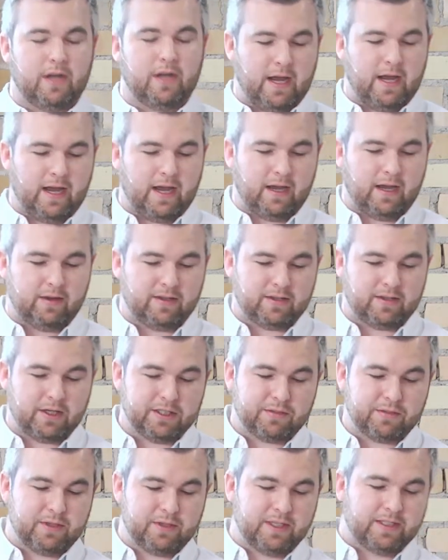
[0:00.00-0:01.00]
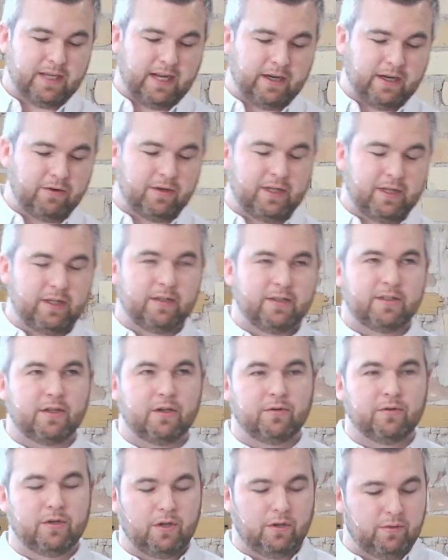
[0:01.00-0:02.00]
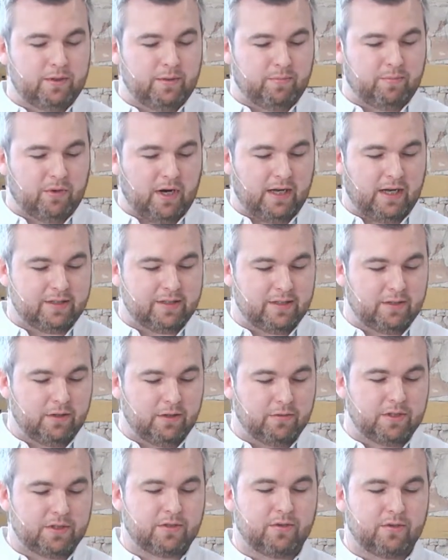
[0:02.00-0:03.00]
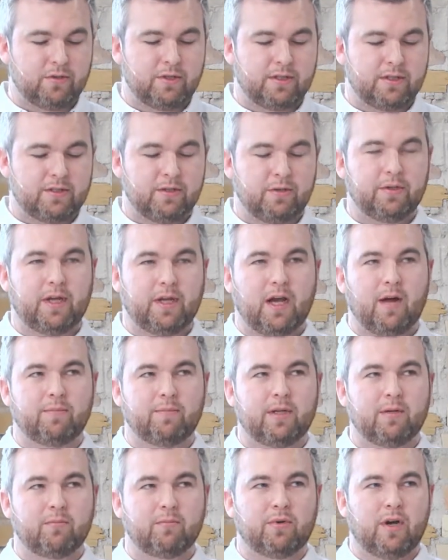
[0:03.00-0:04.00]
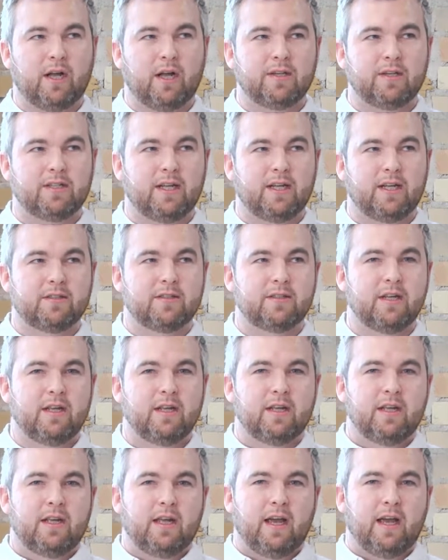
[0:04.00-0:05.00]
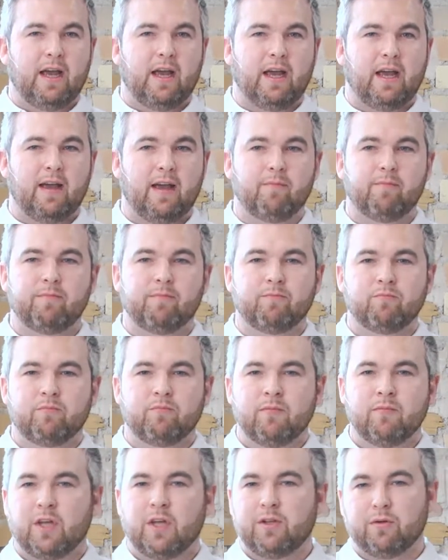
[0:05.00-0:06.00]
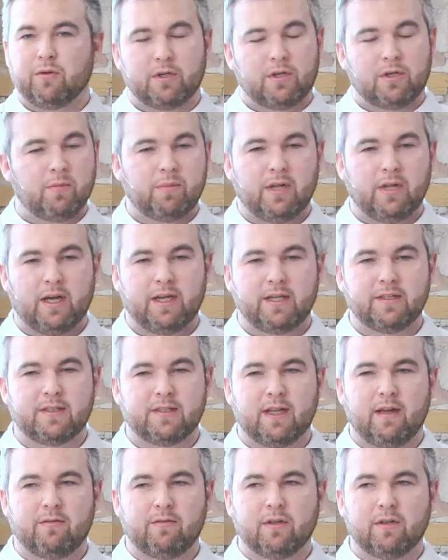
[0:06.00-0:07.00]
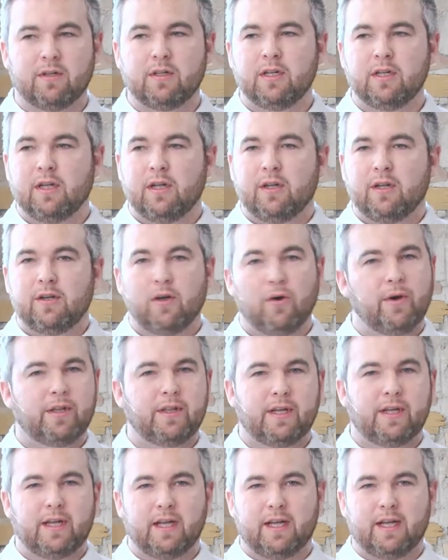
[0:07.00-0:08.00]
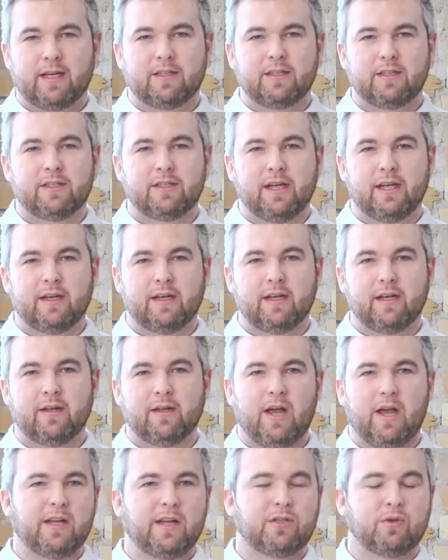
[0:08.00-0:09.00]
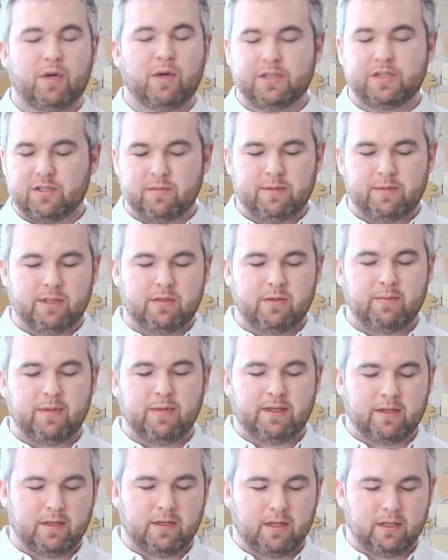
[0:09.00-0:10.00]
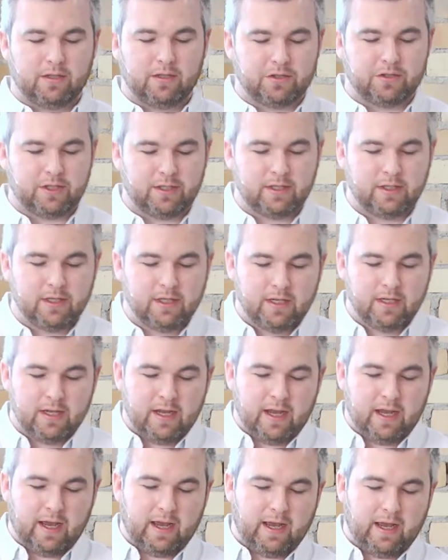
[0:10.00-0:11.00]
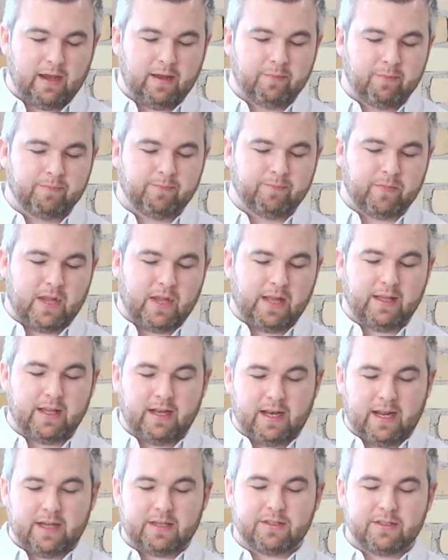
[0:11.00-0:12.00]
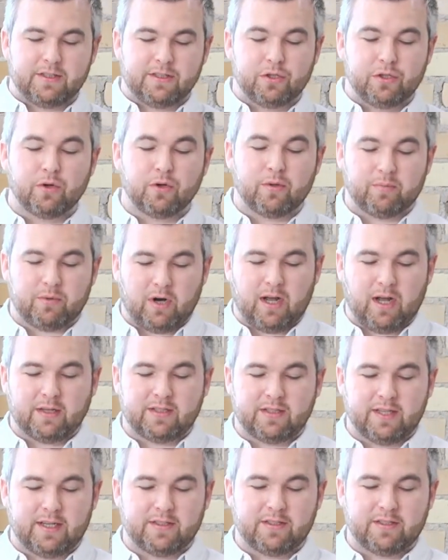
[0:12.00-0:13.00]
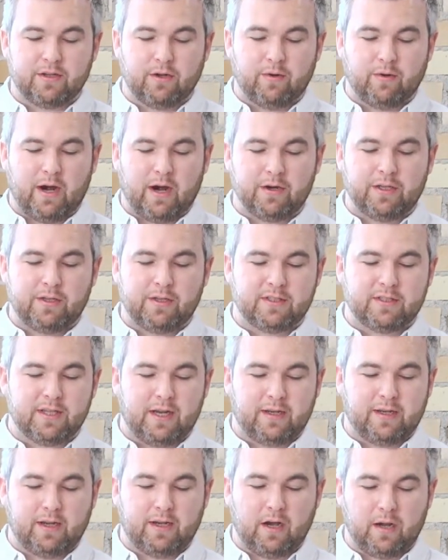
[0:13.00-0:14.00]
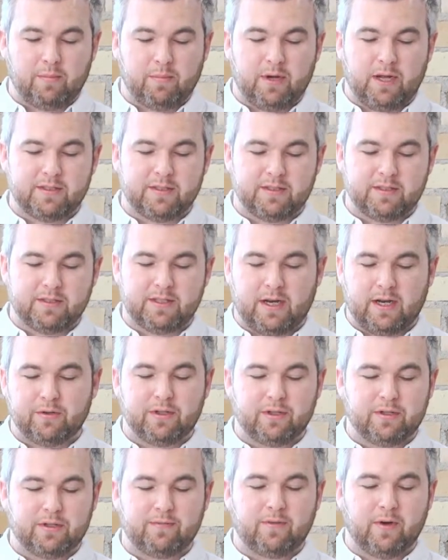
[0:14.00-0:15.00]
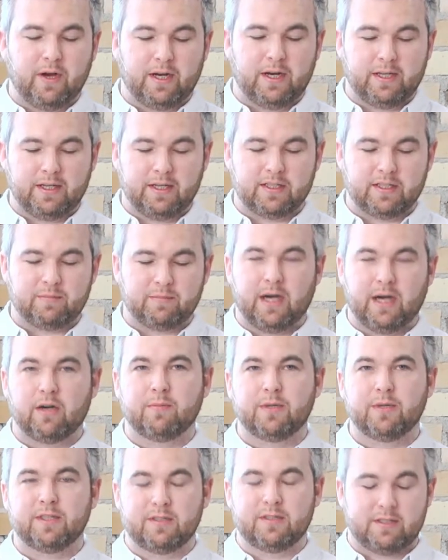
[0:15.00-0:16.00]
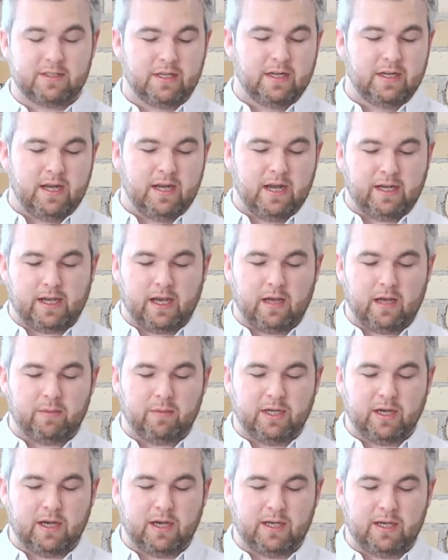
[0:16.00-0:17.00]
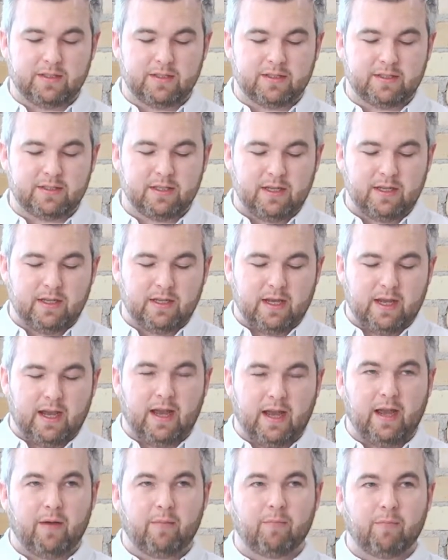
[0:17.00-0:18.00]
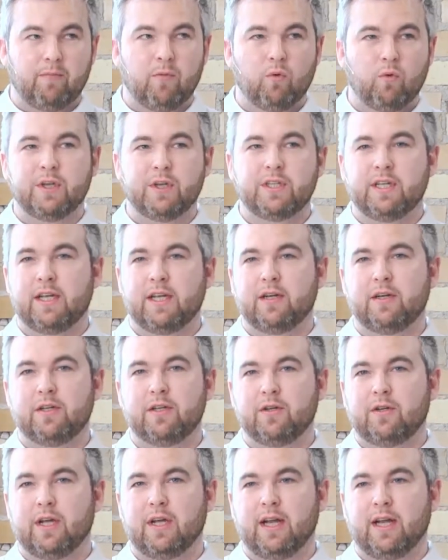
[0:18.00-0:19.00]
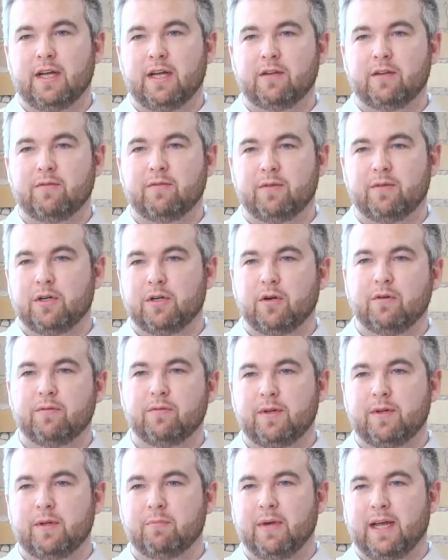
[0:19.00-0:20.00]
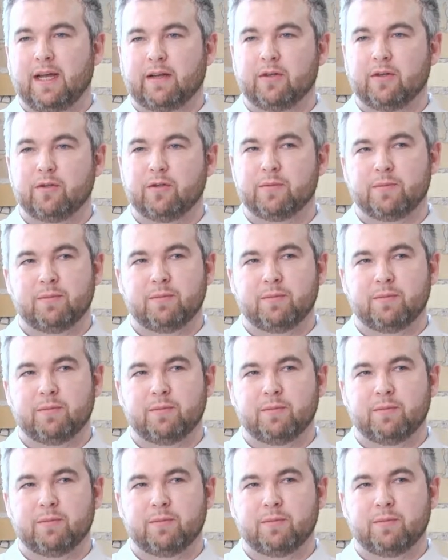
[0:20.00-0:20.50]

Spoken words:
It starts with integrity. So know the process, know the source, know the opt-in process, know their compliance level, know how they collect the data, ask questions about their methodology. And then next is your process. So how are you setting hypotheses? How are you defining experiments and KPIs? What data are you collecting for your own feedback loops?